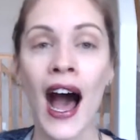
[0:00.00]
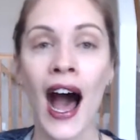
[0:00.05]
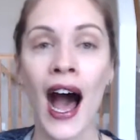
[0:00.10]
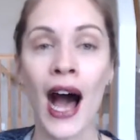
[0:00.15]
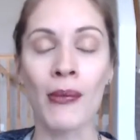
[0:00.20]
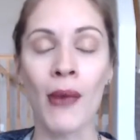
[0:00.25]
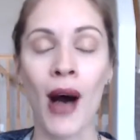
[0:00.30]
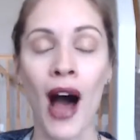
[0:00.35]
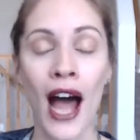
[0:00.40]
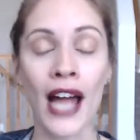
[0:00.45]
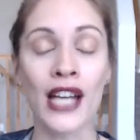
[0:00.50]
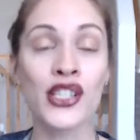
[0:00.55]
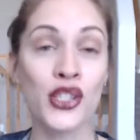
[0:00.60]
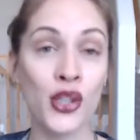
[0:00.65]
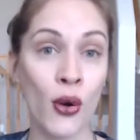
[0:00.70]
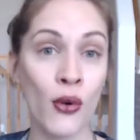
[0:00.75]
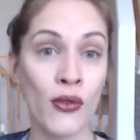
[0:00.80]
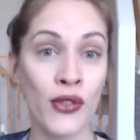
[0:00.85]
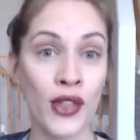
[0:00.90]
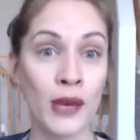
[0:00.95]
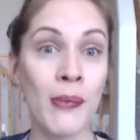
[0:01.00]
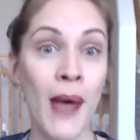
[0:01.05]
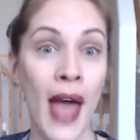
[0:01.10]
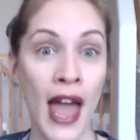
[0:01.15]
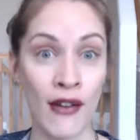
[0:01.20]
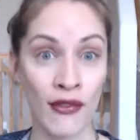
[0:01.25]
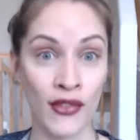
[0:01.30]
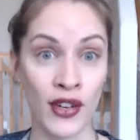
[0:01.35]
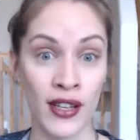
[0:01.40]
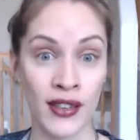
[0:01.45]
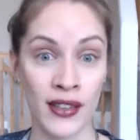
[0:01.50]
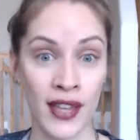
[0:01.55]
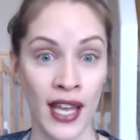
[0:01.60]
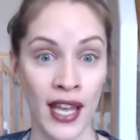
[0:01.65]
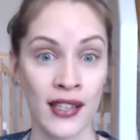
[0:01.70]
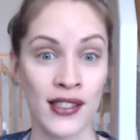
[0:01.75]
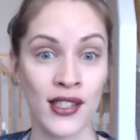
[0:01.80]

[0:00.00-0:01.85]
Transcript: Um, I show them everything.